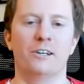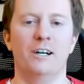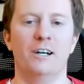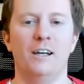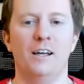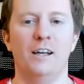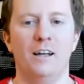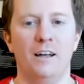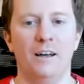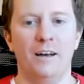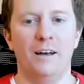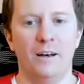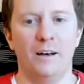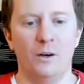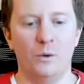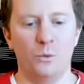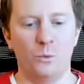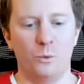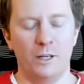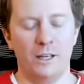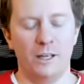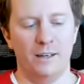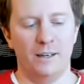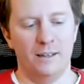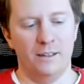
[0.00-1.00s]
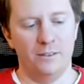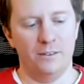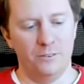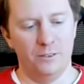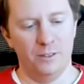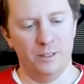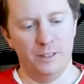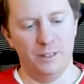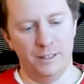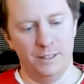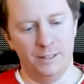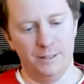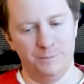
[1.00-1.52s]
Uh, we have
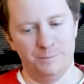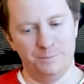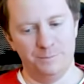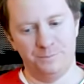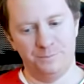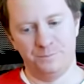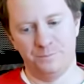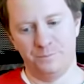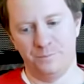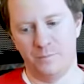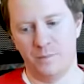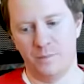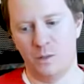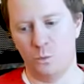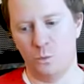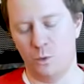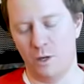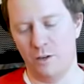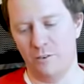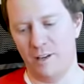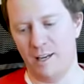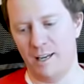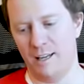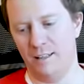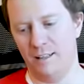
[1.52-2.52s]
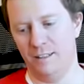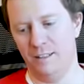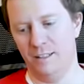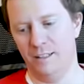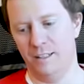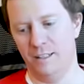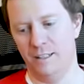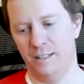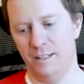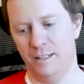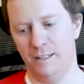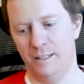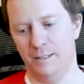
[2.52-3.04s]
uh, we have had
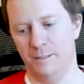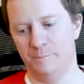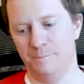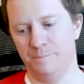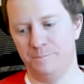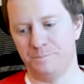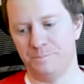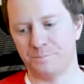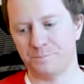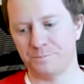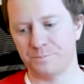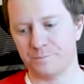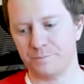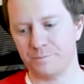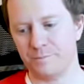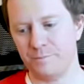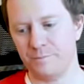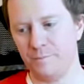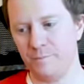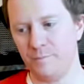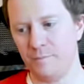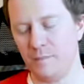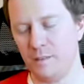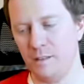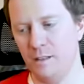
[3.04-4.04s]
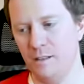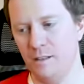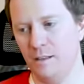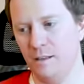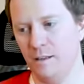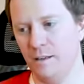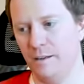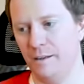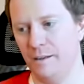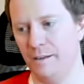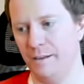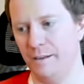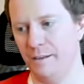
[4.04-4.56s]
the um,
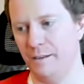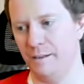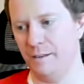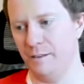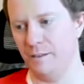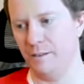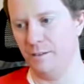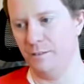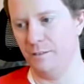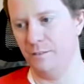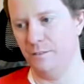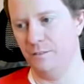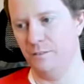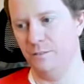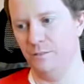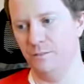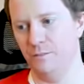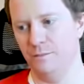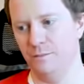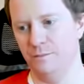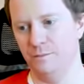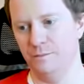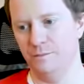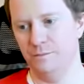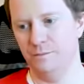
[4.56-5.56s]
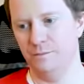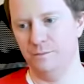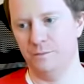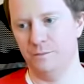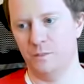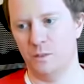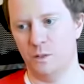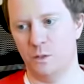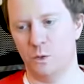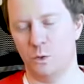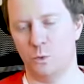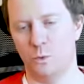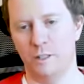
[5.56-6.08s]
uh,
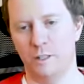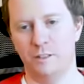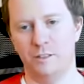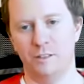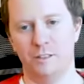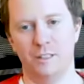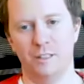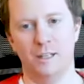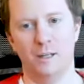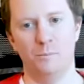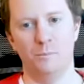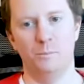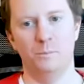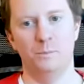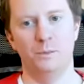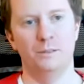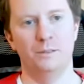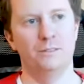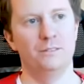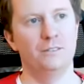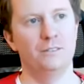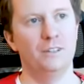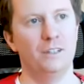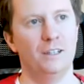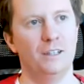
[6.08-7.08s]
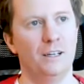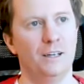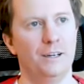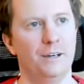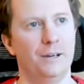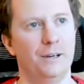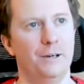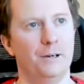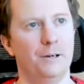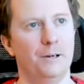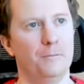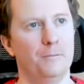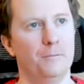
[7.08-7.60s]
question up,
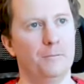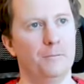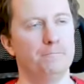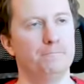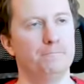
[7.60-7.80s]
um,